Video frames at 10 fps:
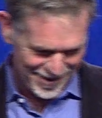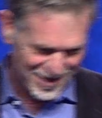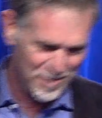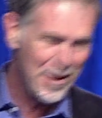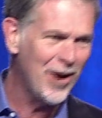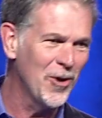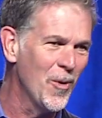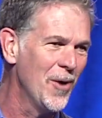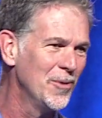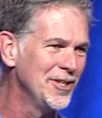Compared to
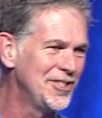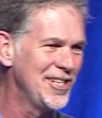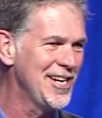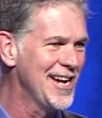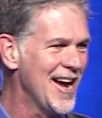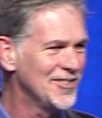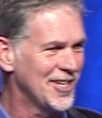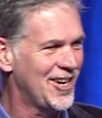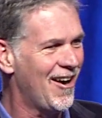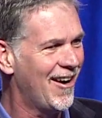what we see in House
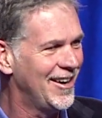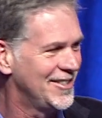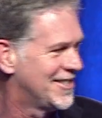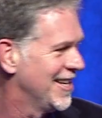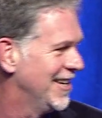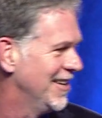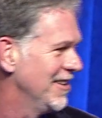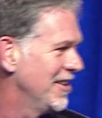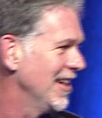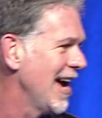of Cards, the
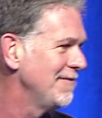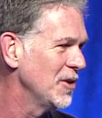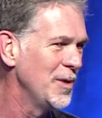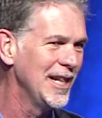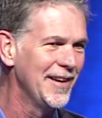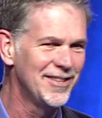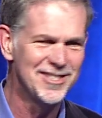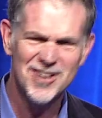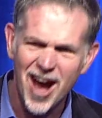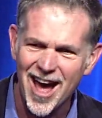life that we live
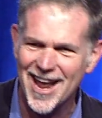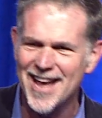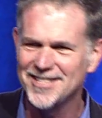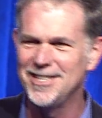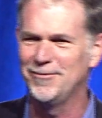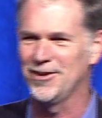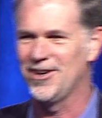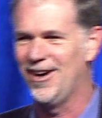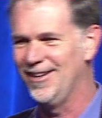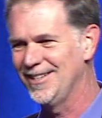is not as
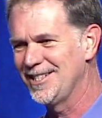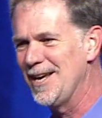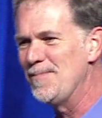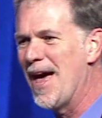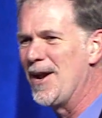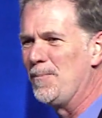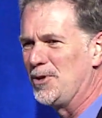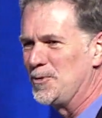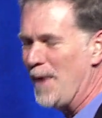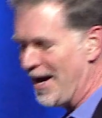difficult. Let's keep that in
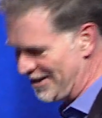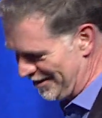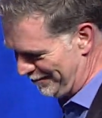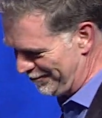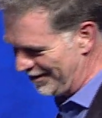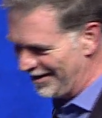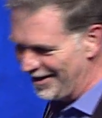perspective.